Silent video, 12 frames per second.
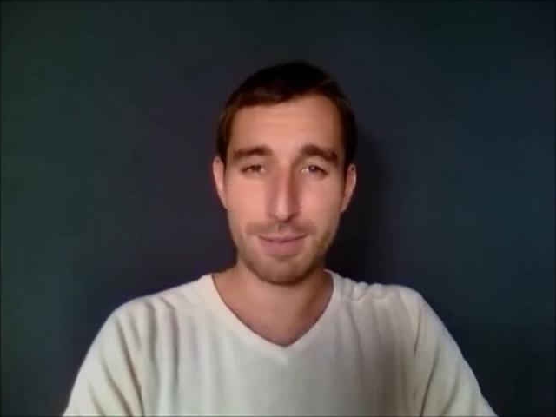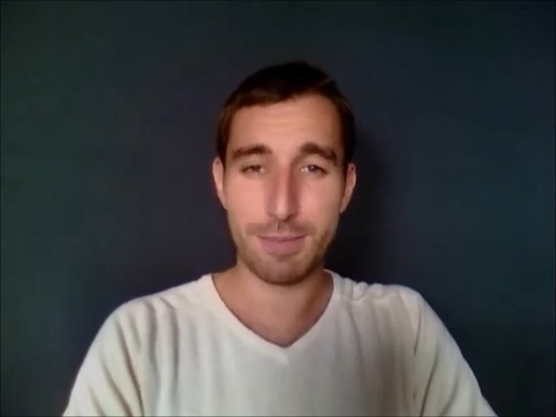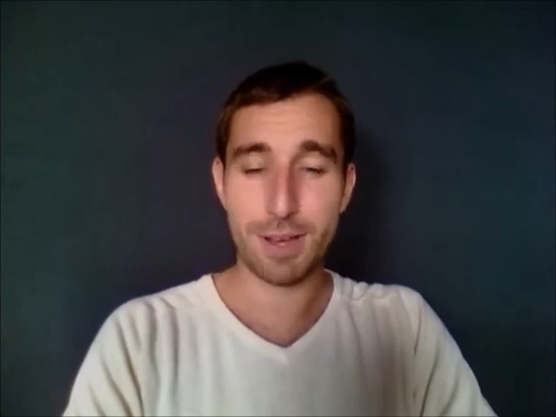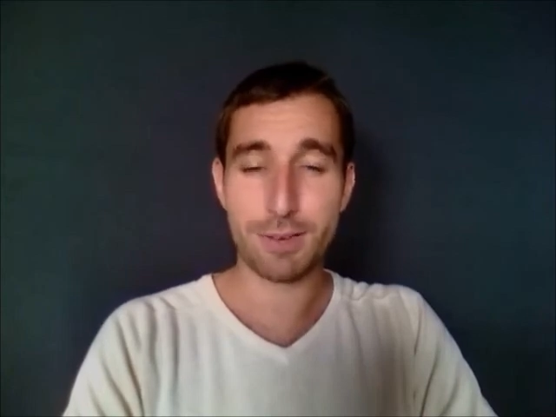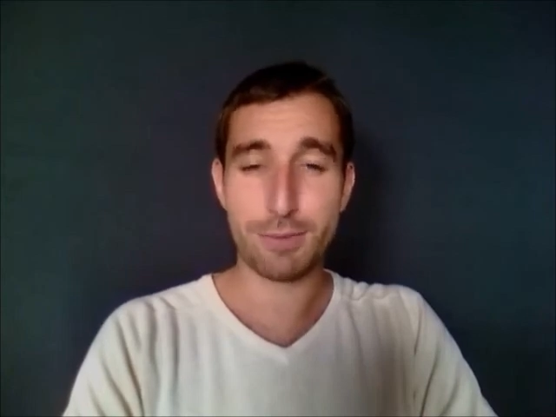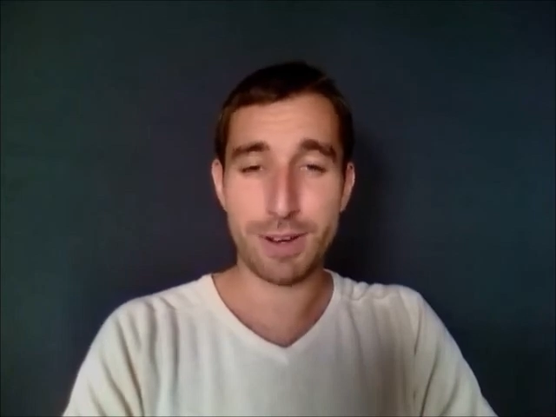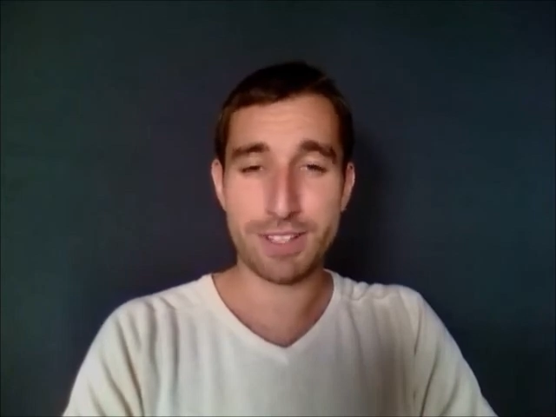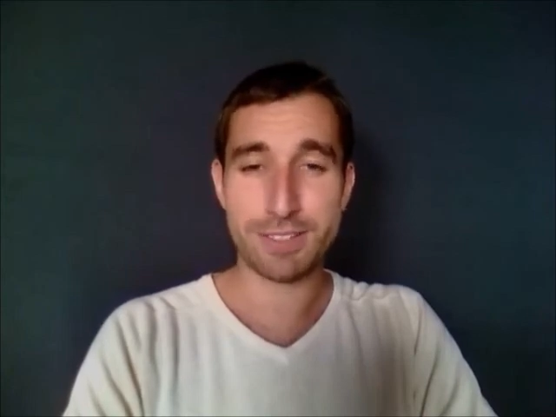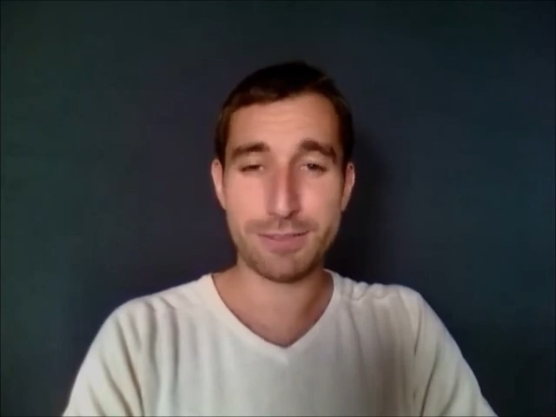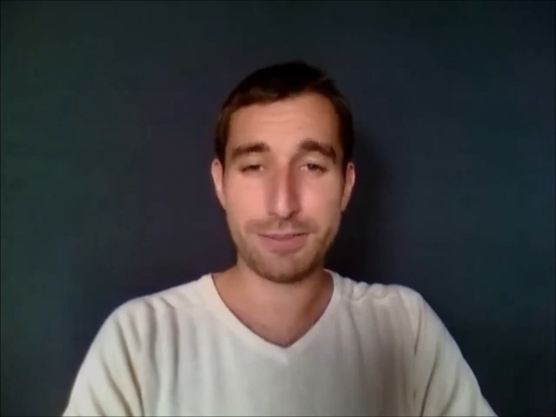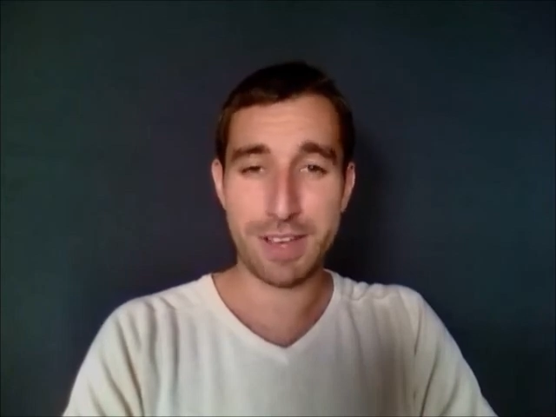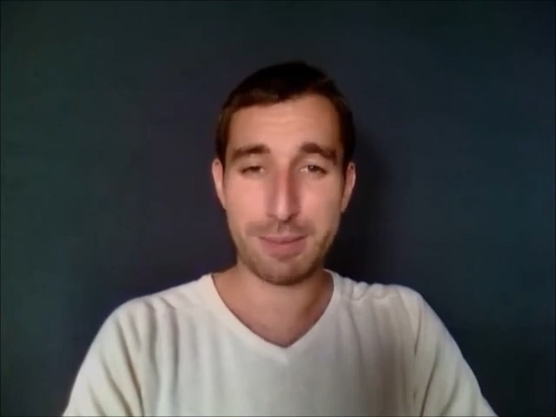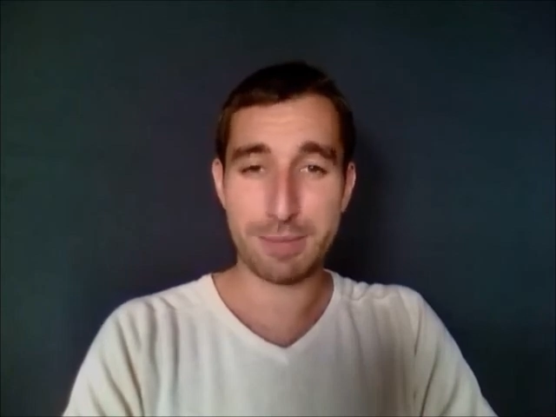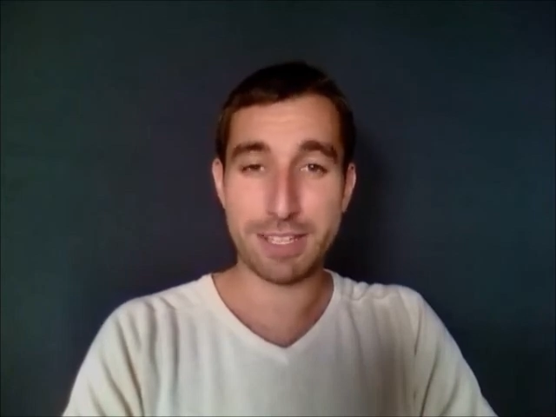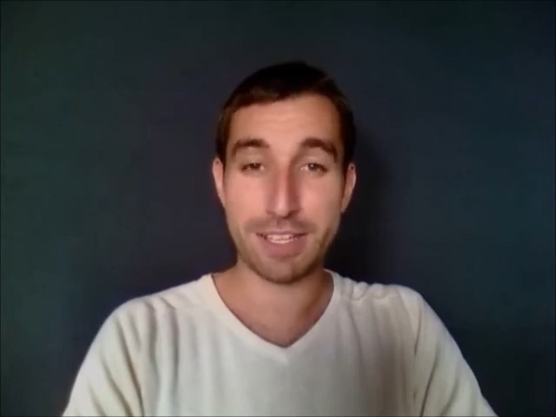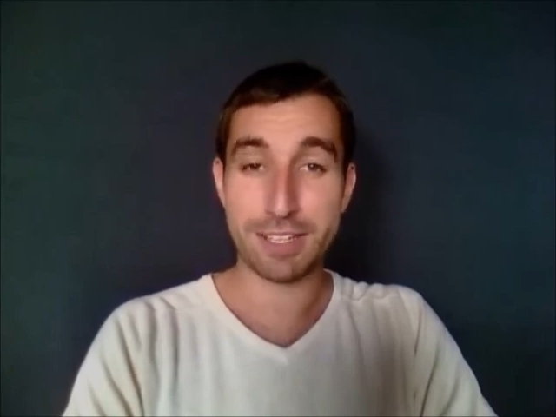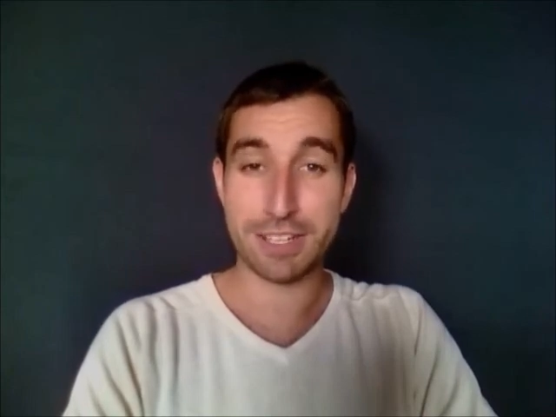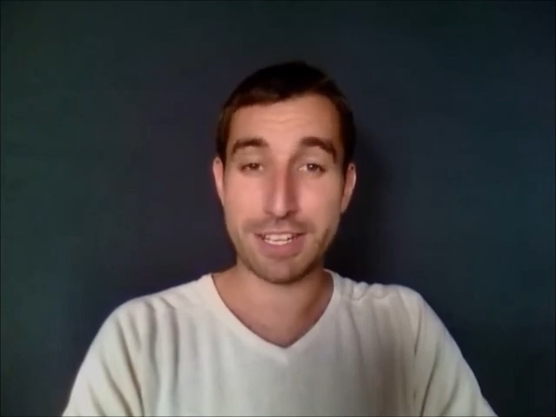My friends and family
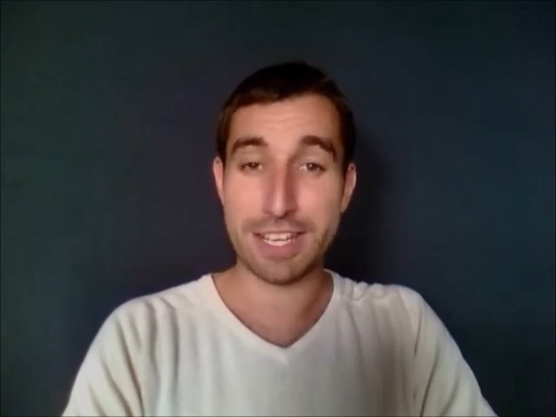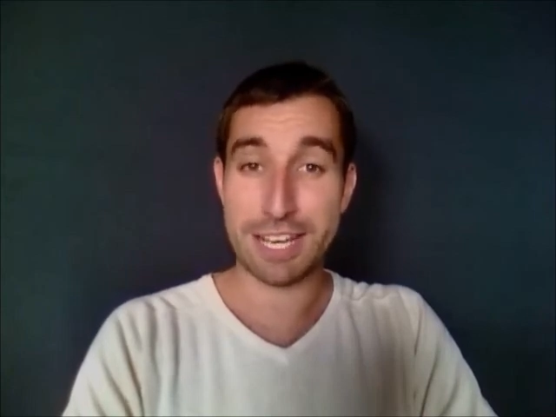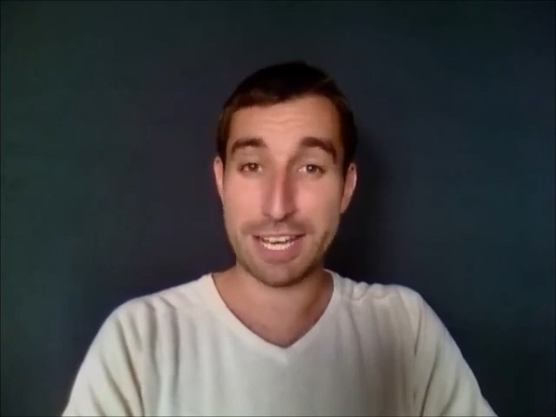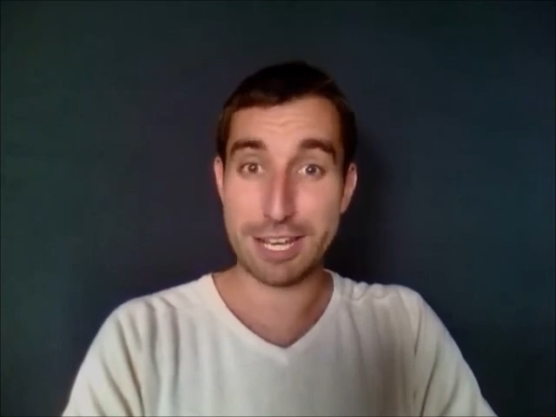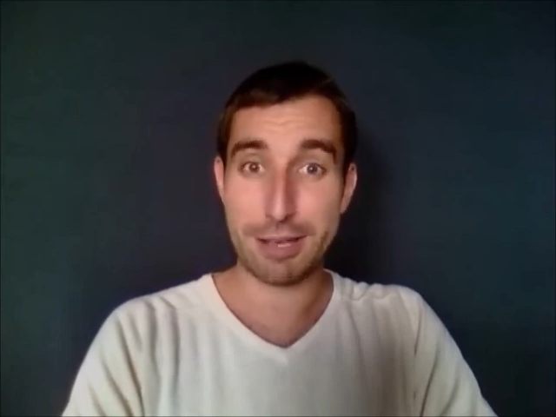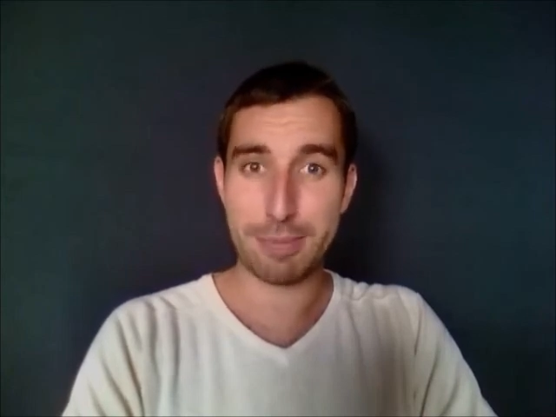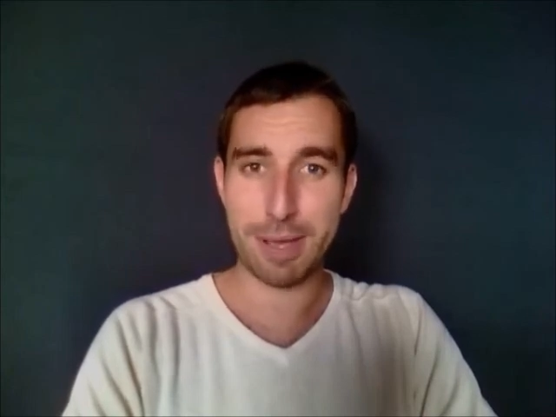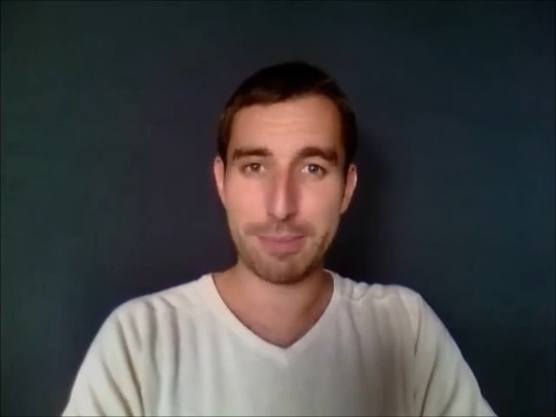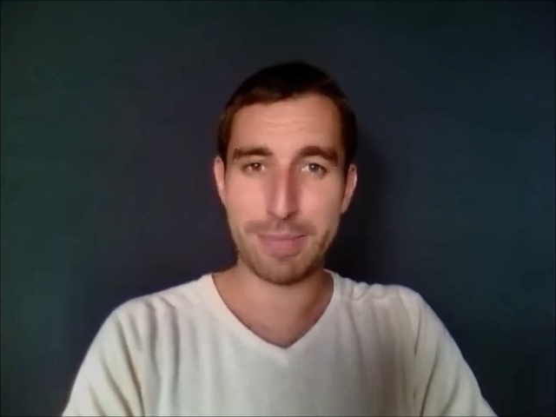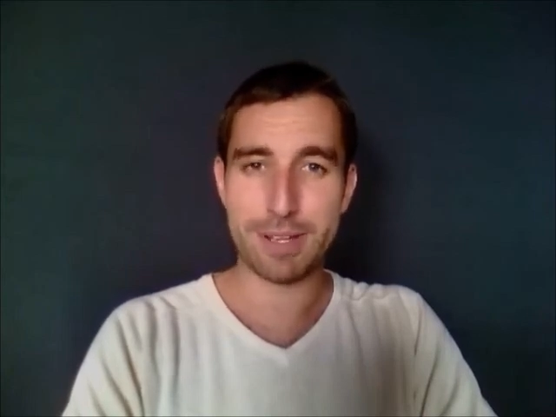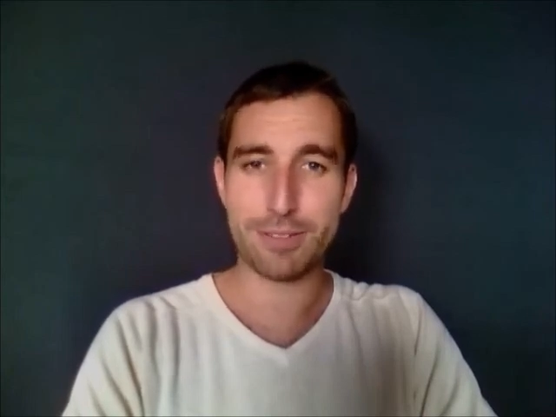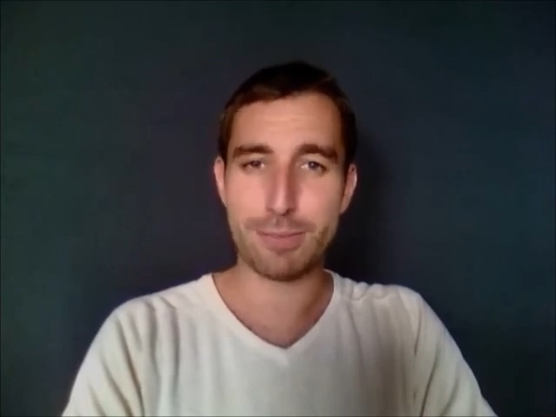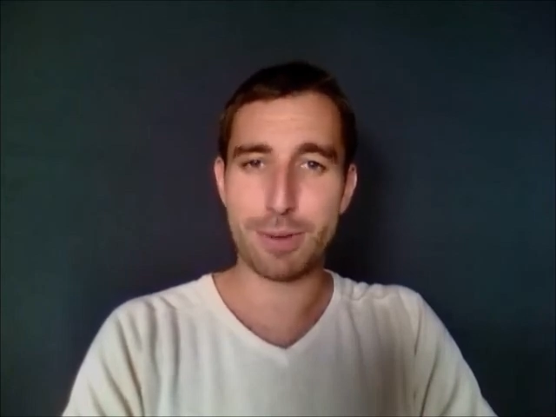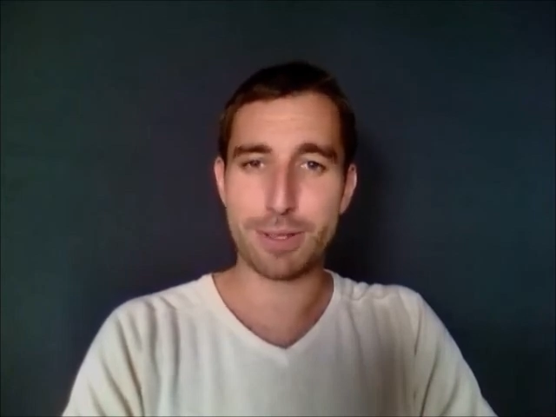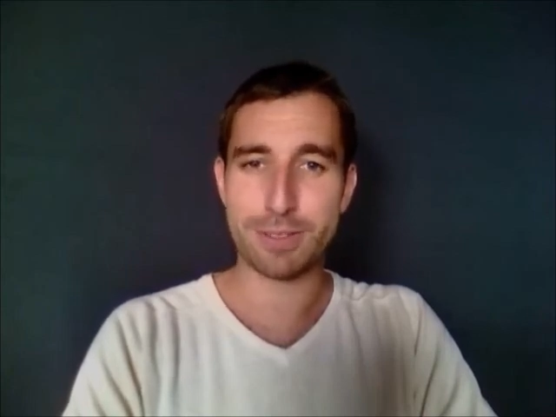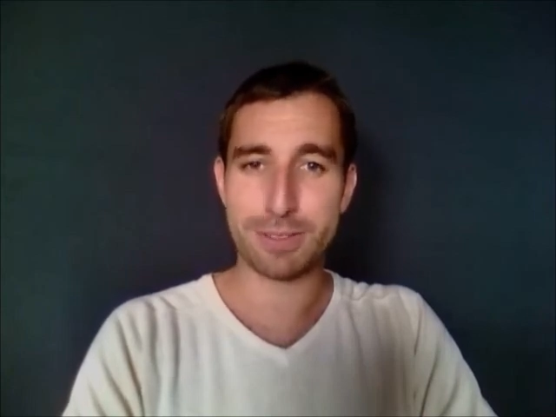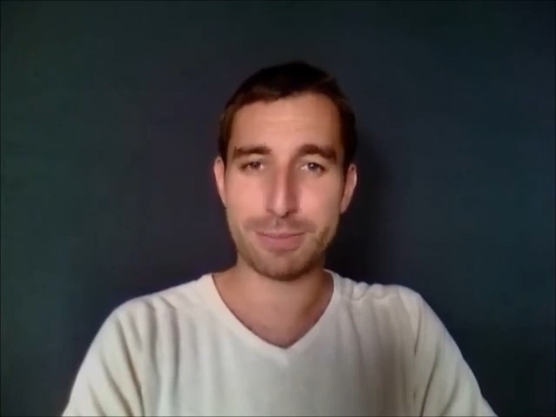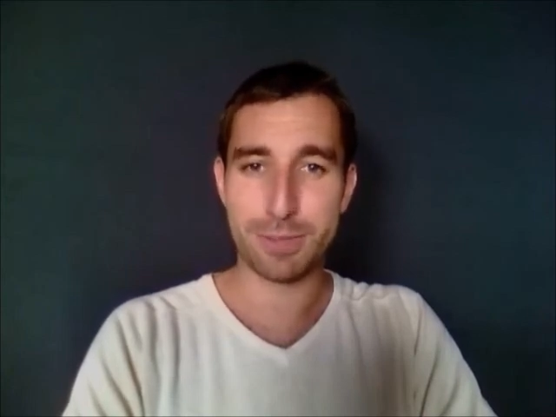are going to hear about
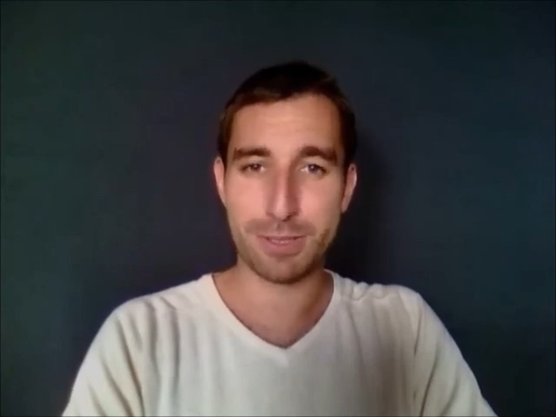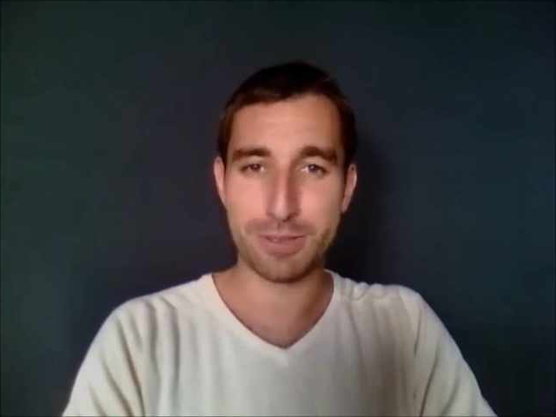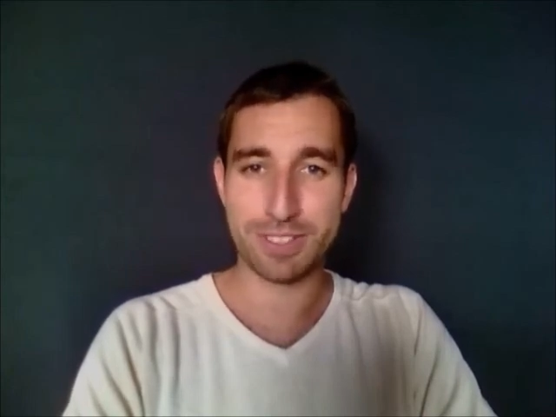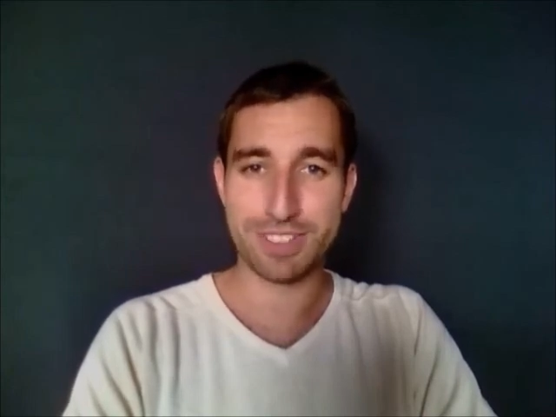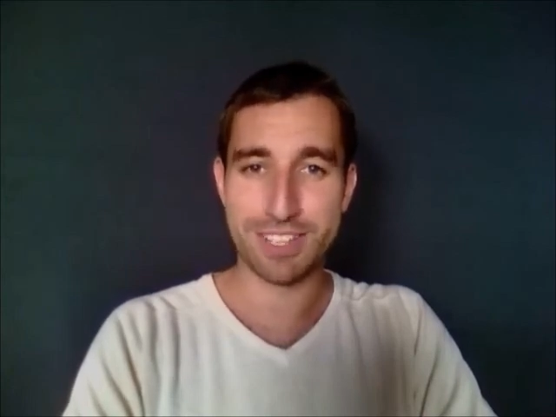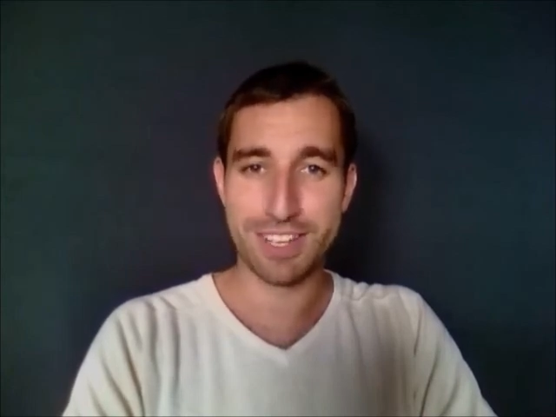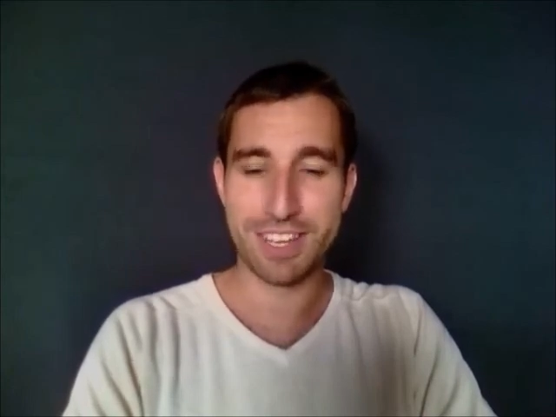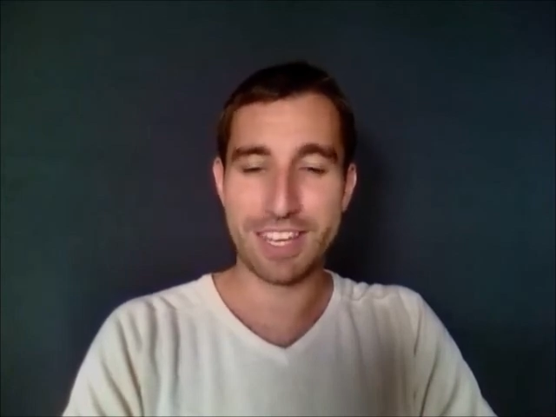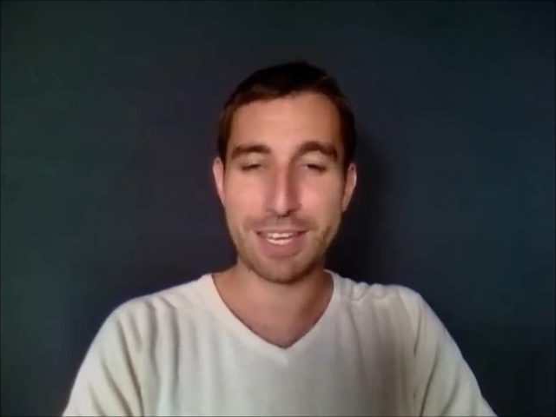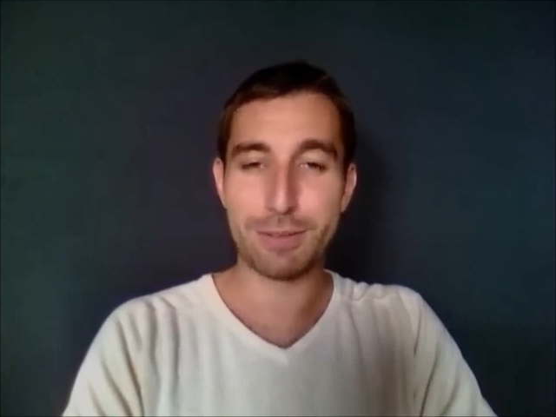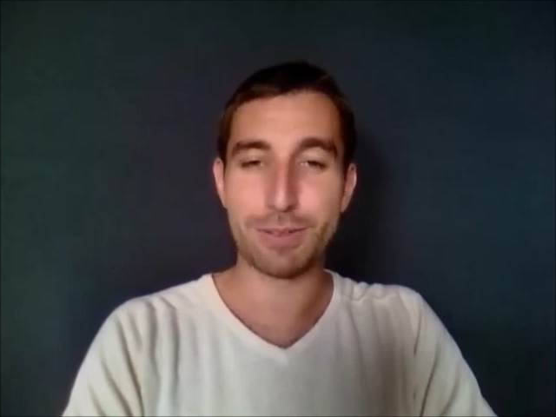Metropolitan Movers. It